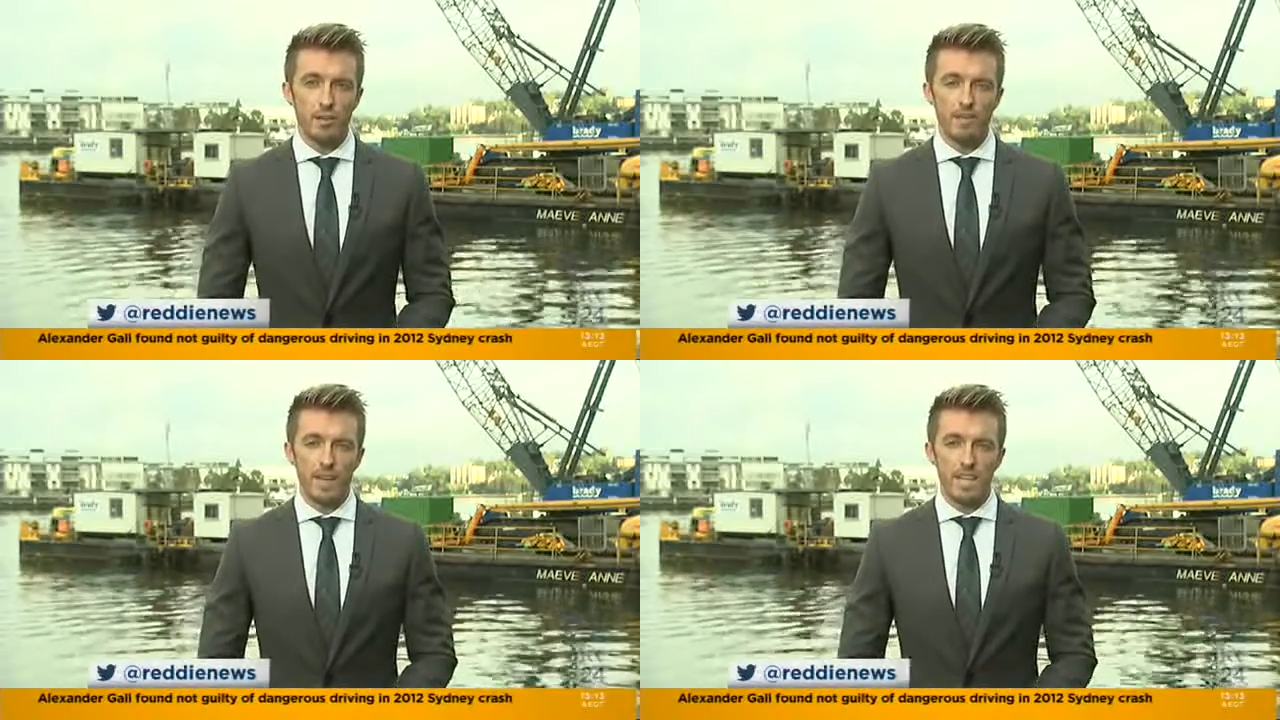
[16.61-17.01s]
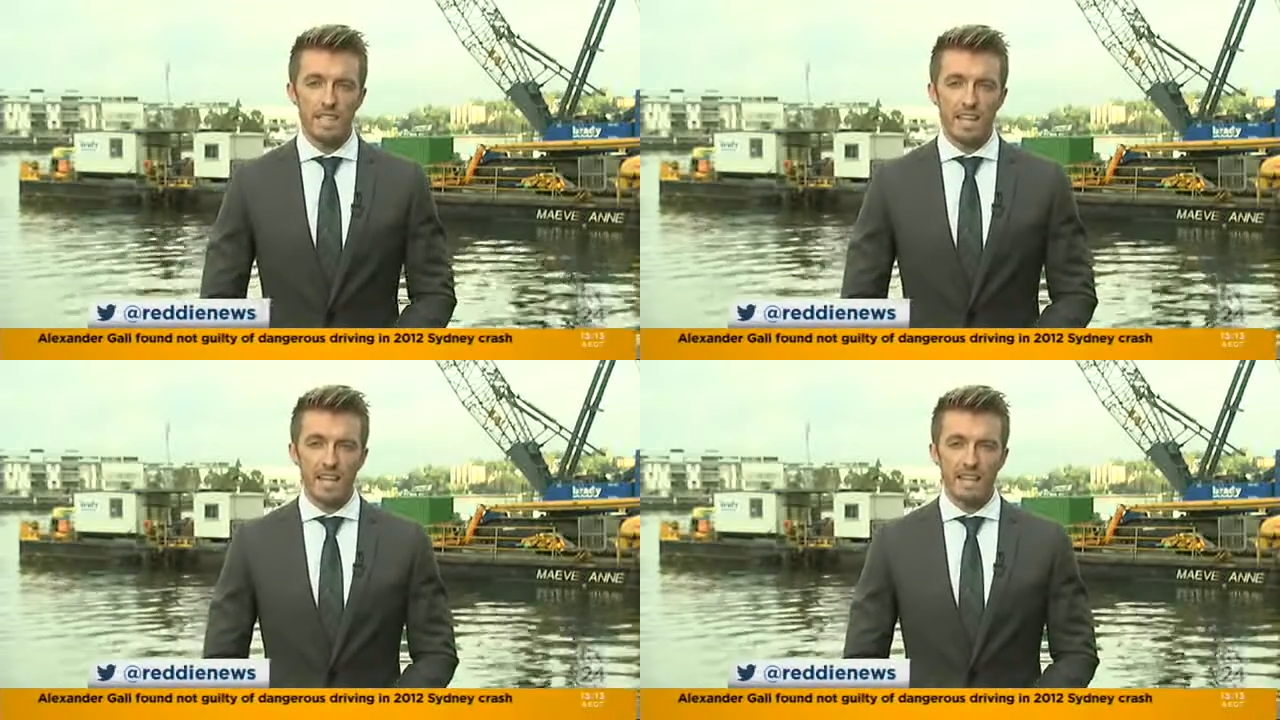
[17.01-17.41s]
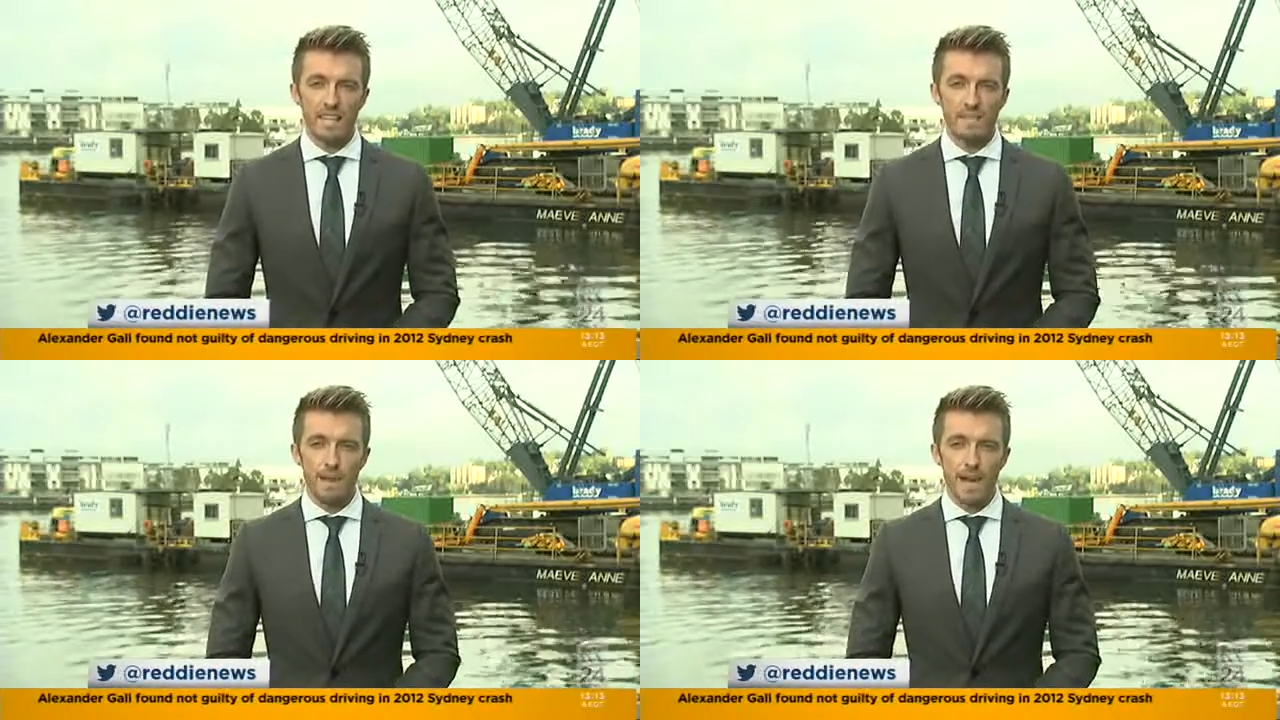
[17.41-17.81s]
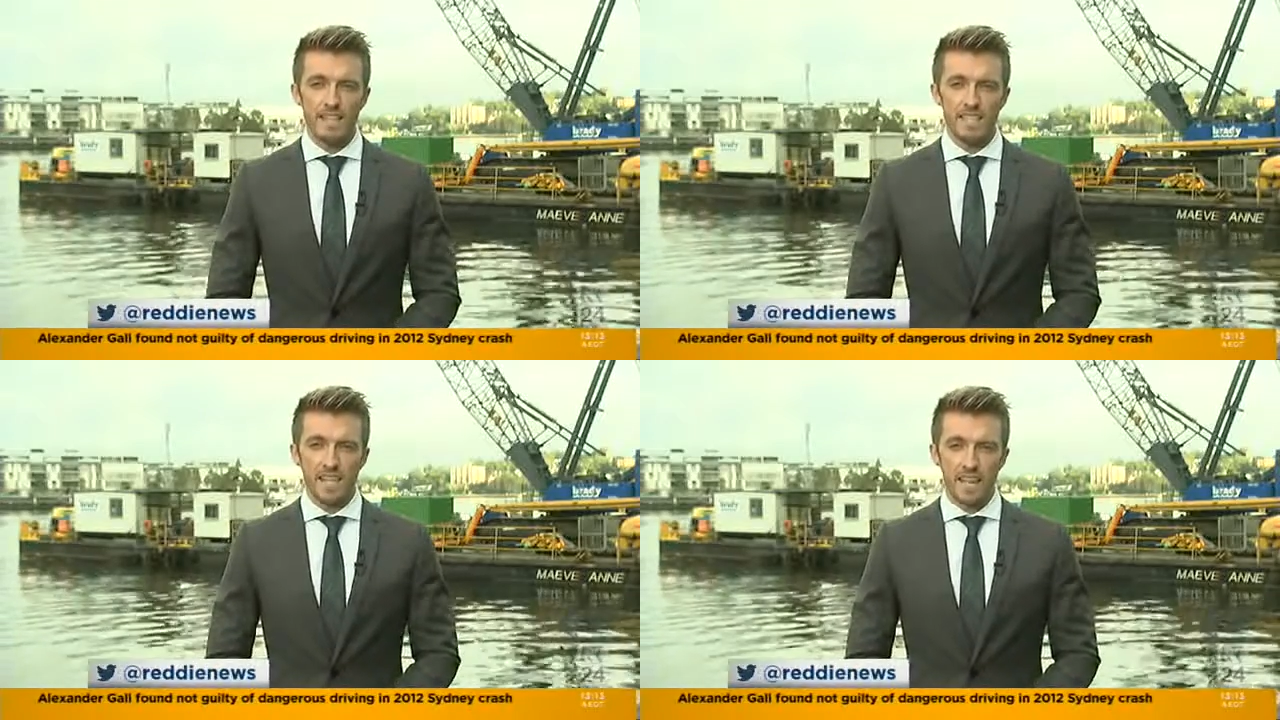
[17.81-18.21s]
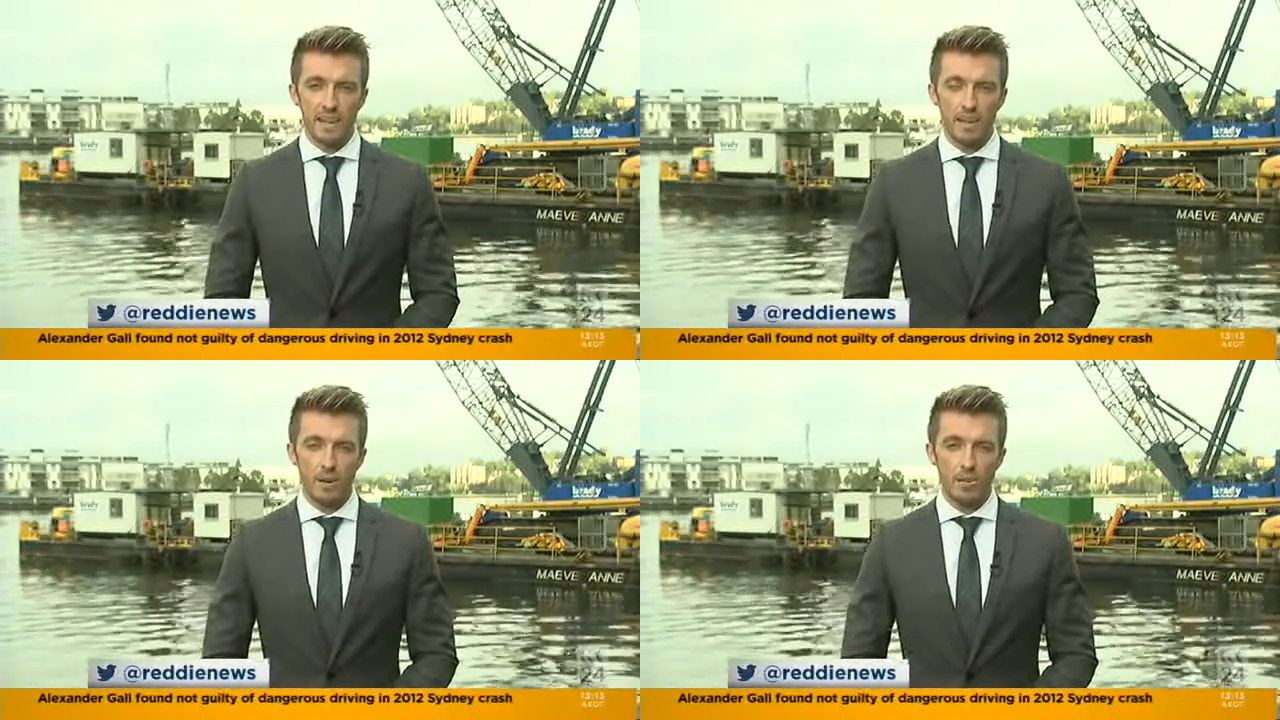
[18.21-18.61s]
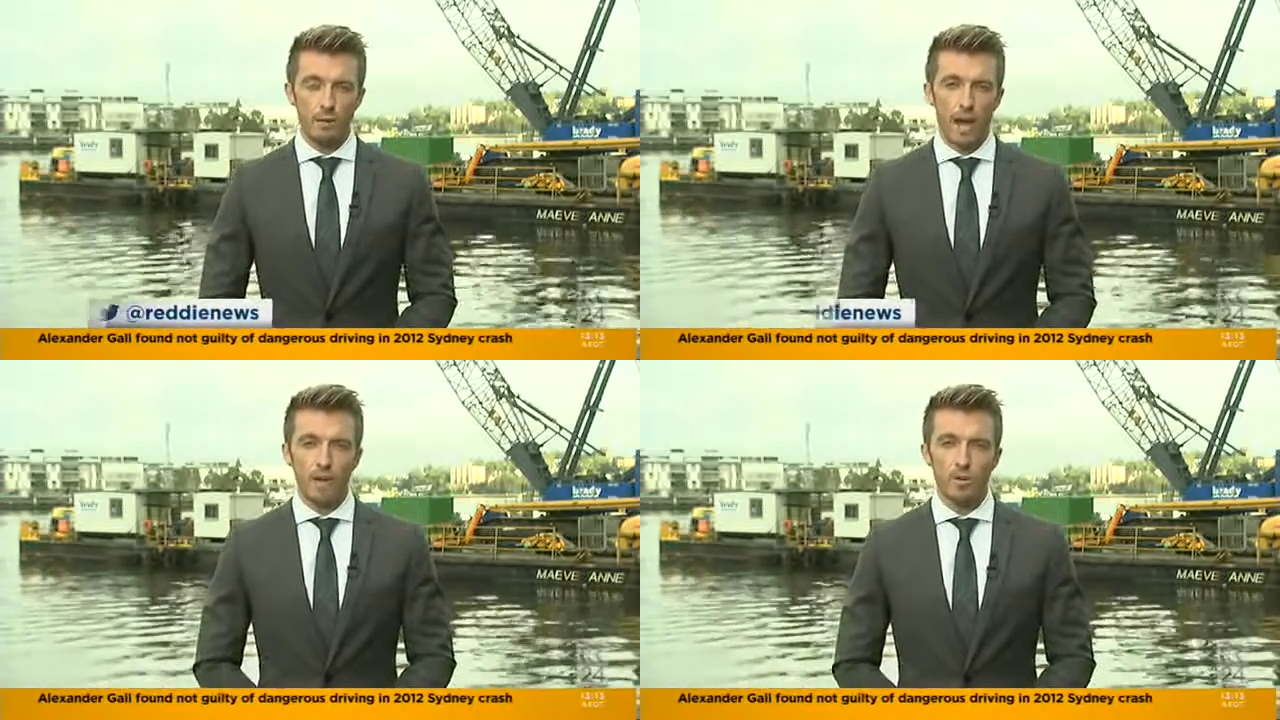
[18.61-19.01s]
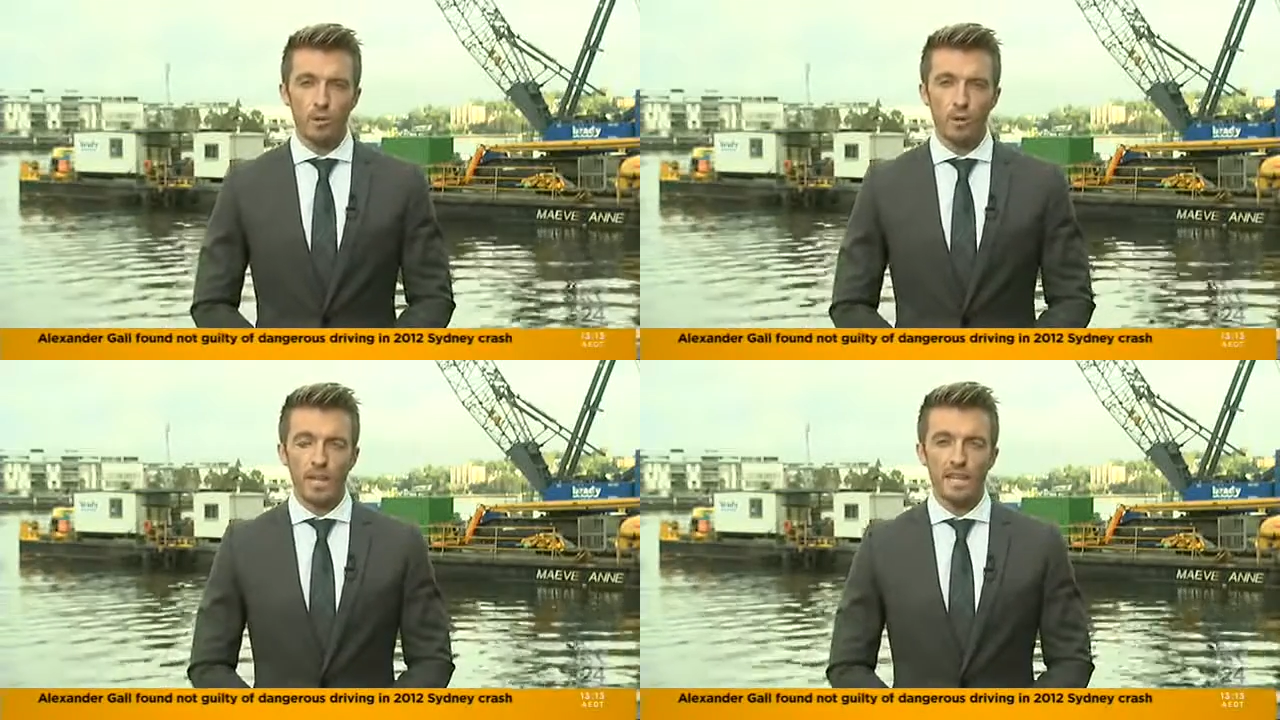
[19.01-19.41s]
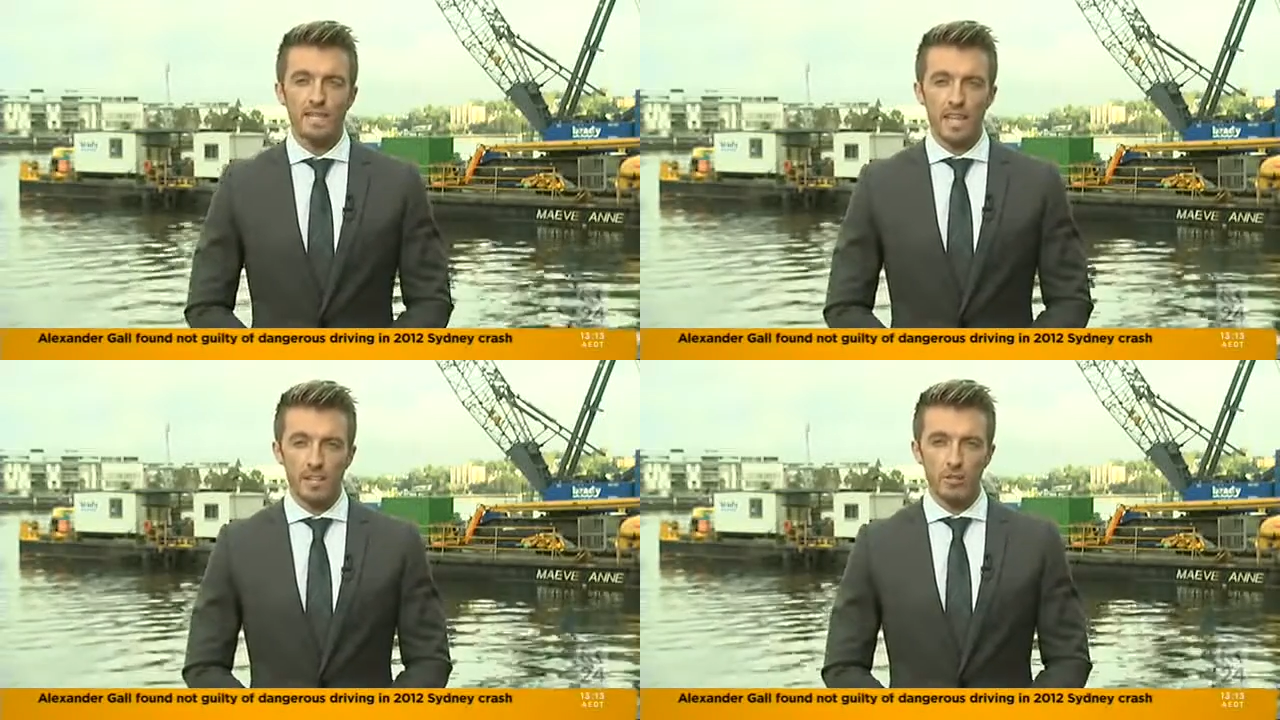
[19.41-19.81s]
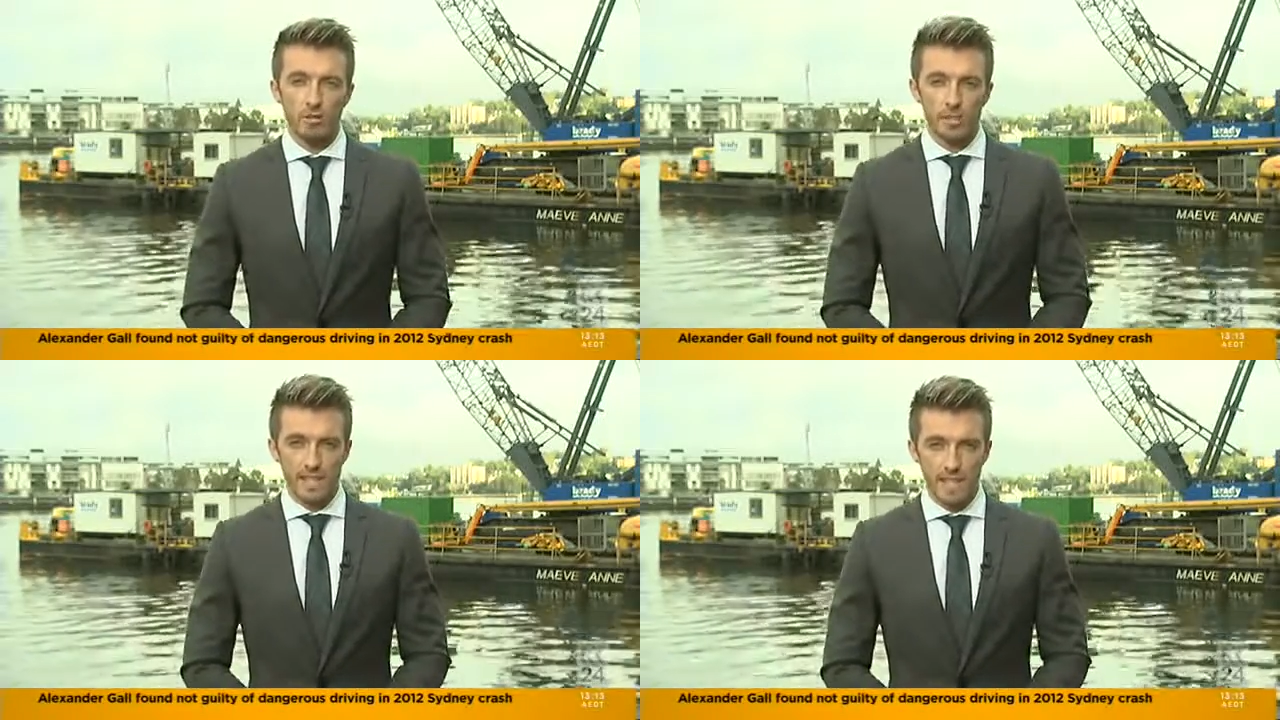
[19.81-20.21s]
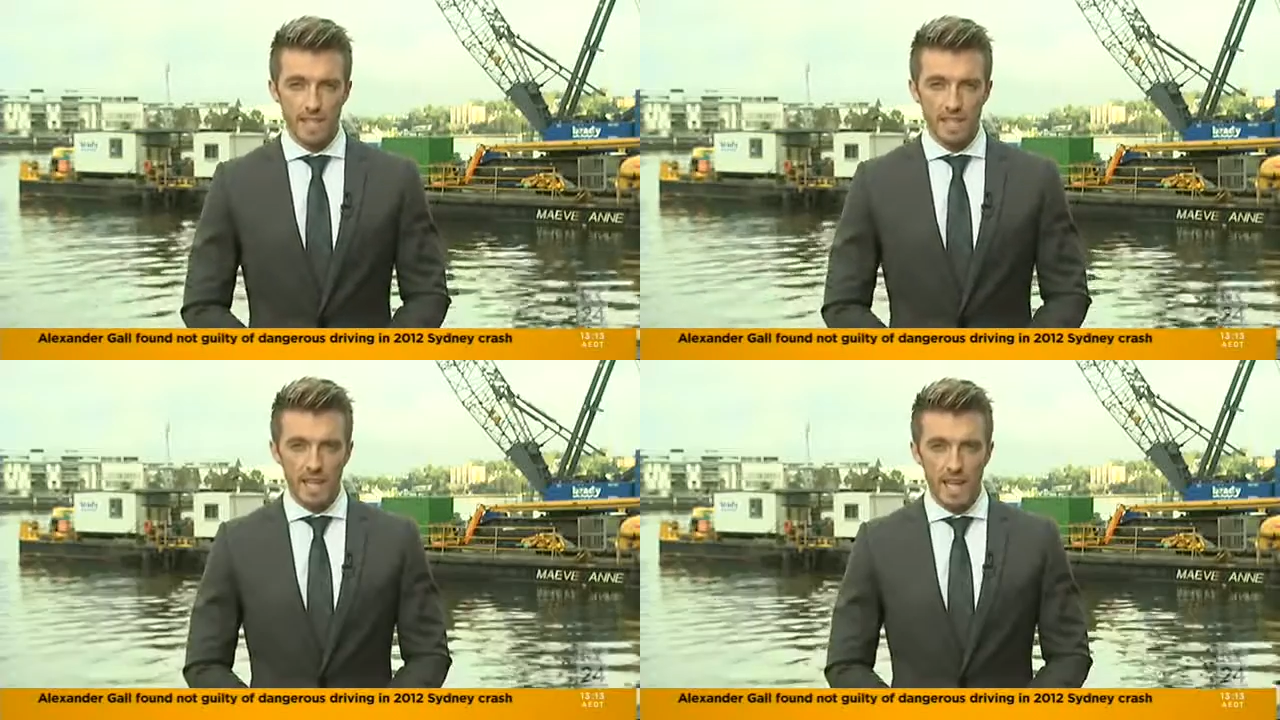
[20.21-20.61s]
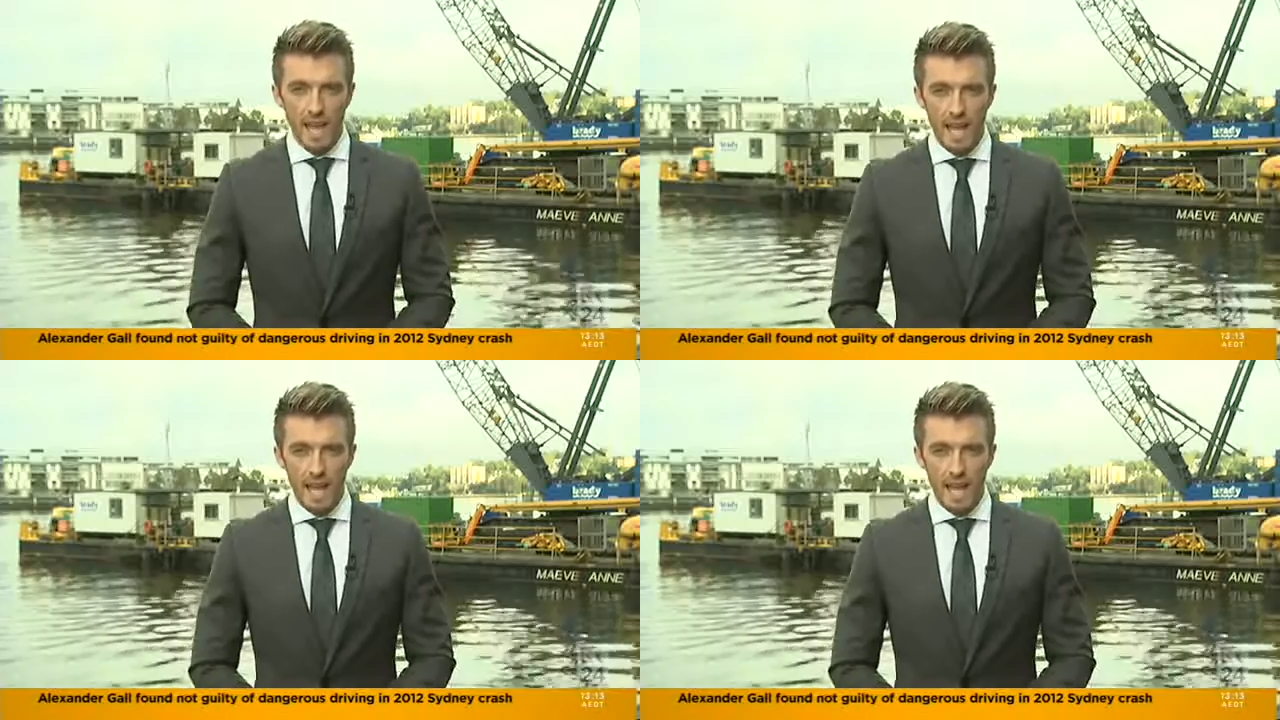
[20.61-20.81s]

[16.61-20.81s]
to investigate this man's death here at Barangaroo in central Sydney.